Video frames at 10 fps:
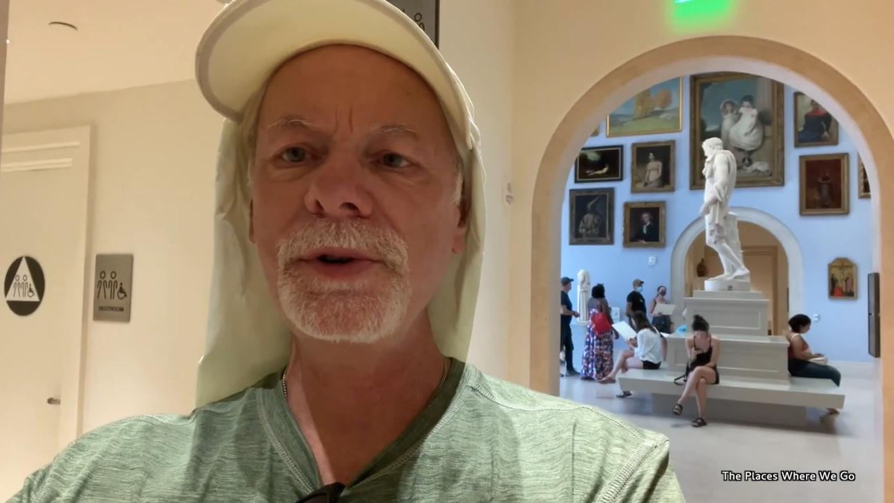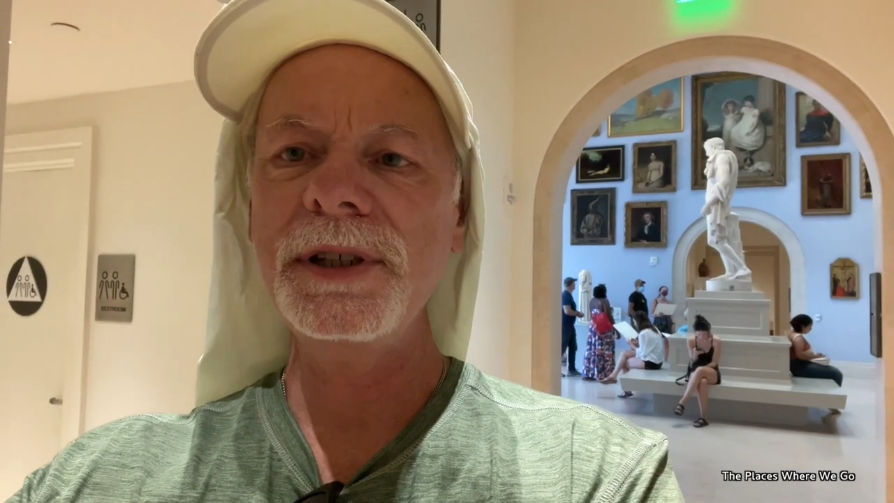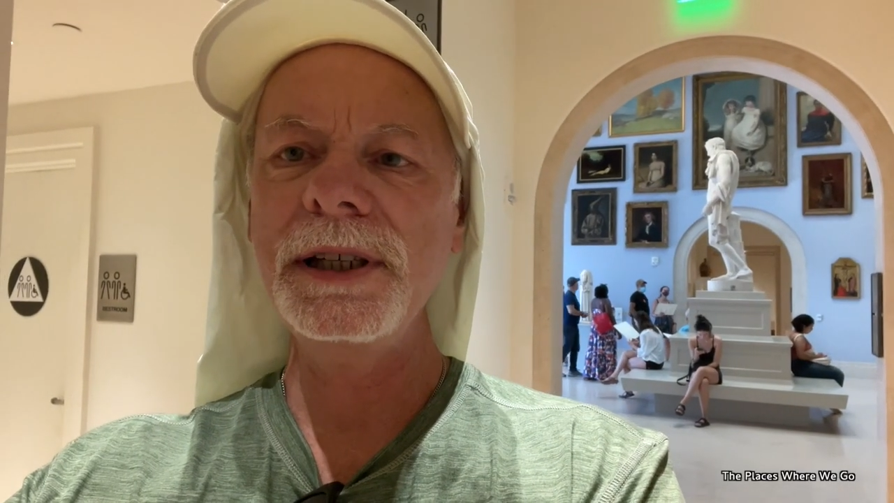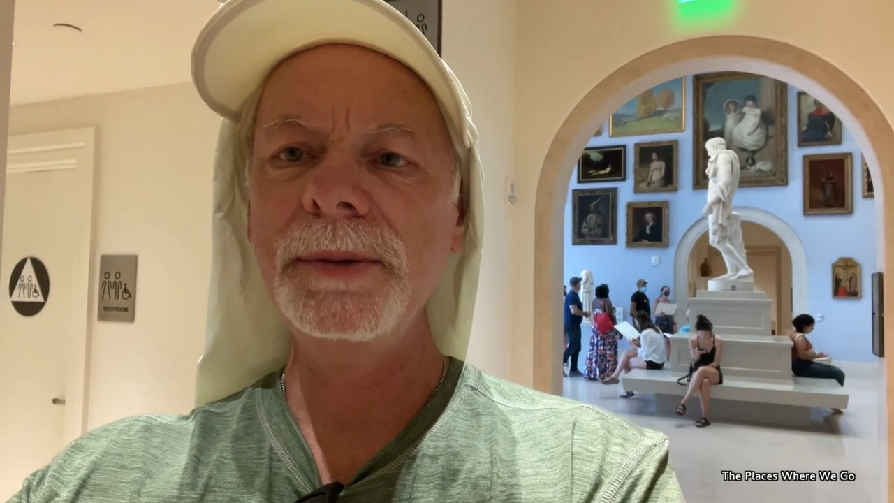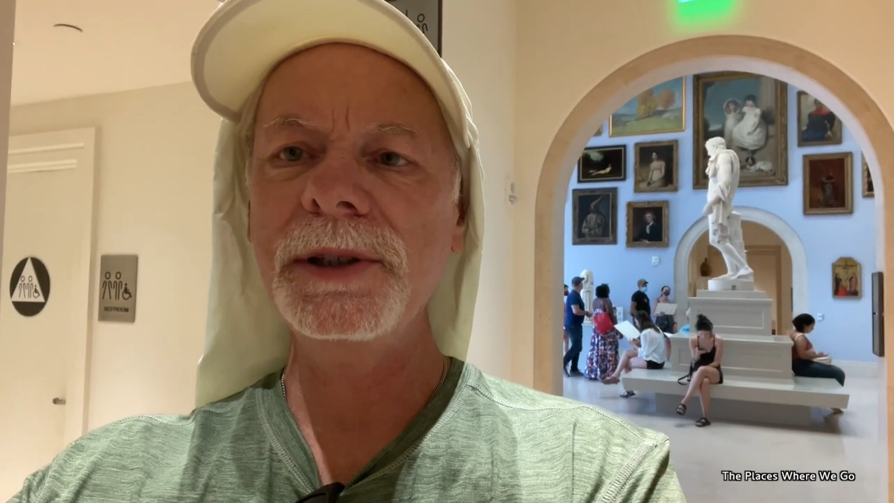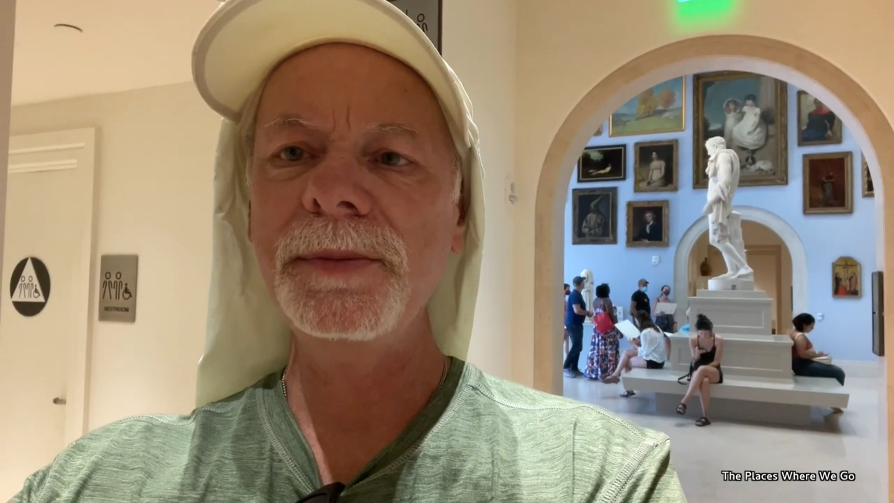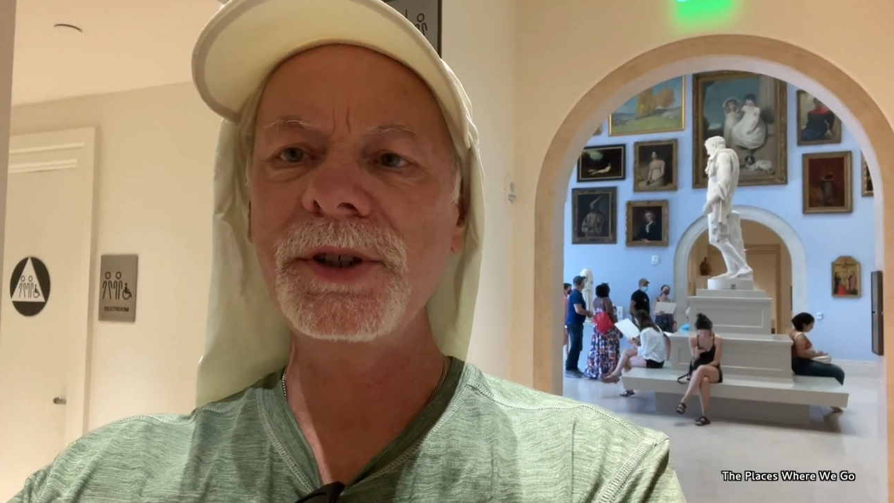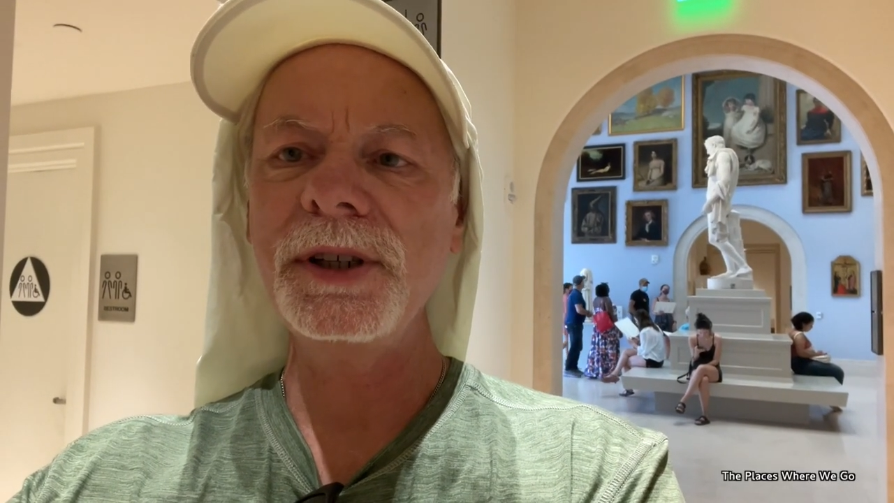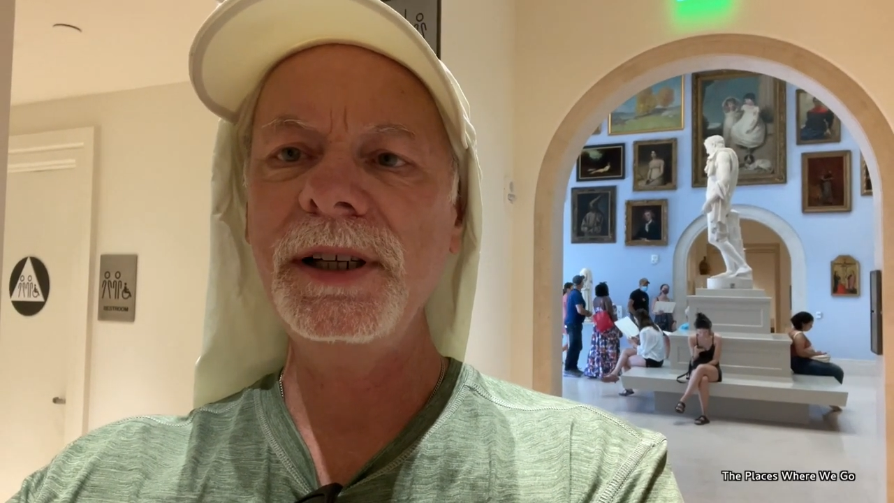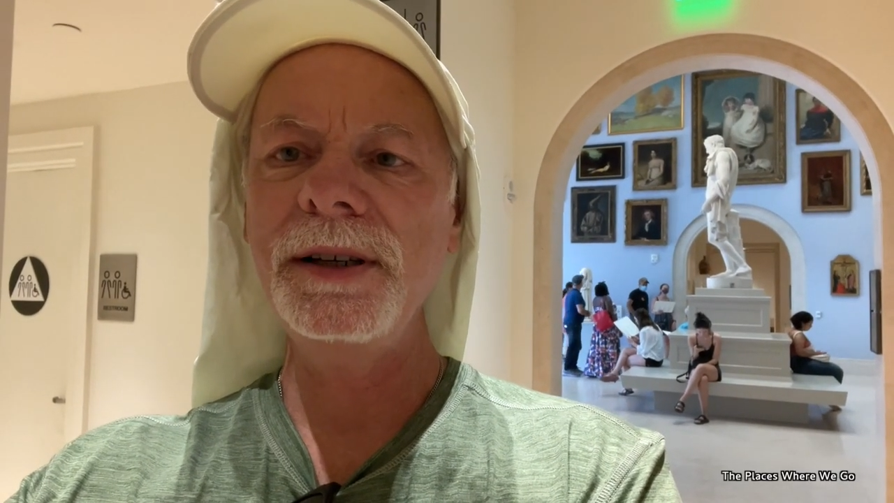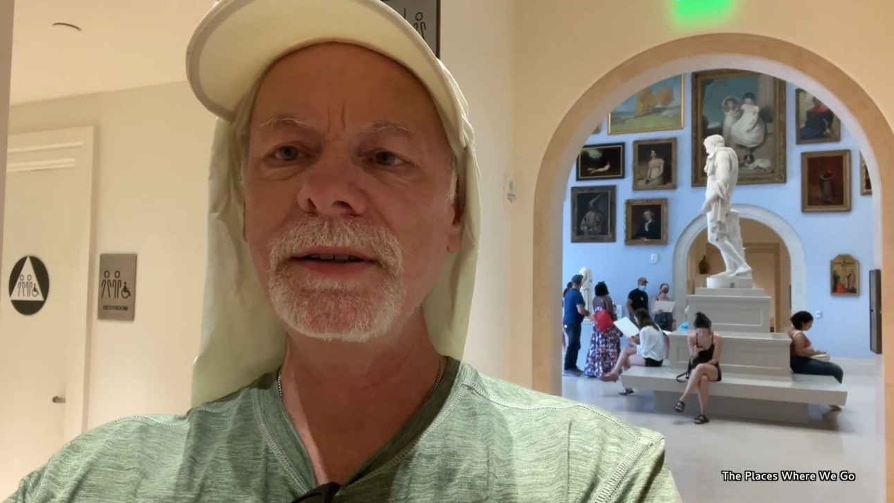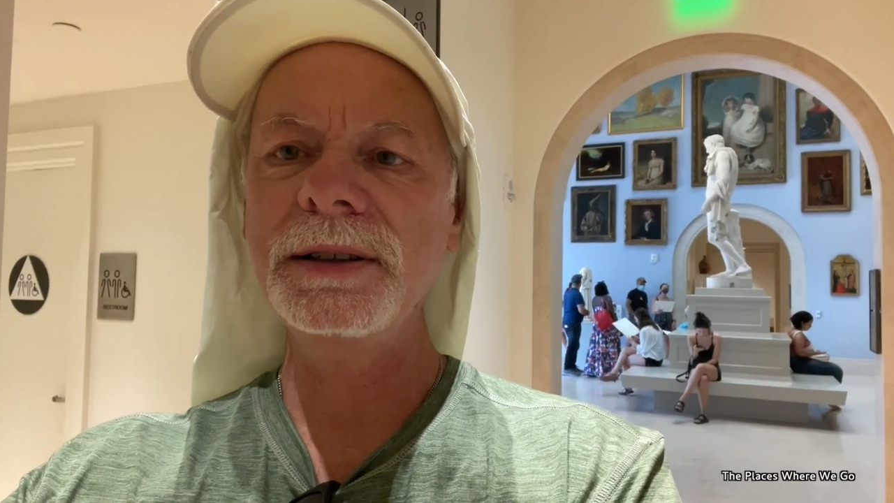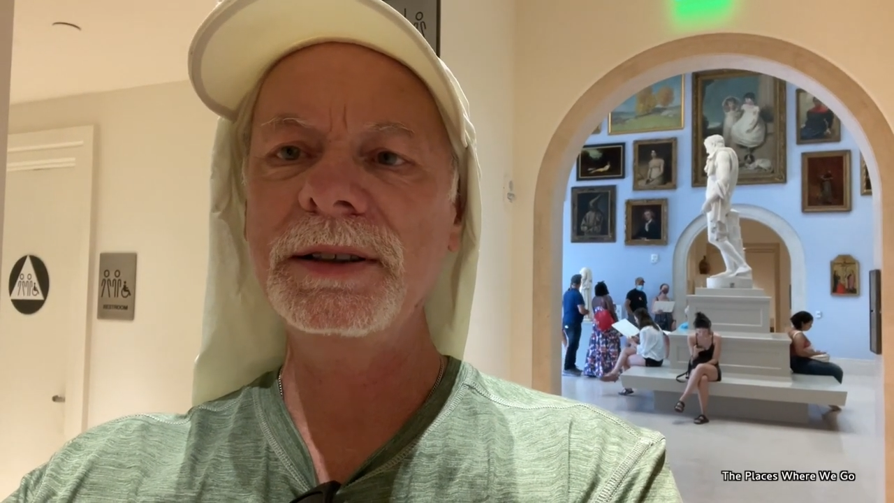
Museum, admission here is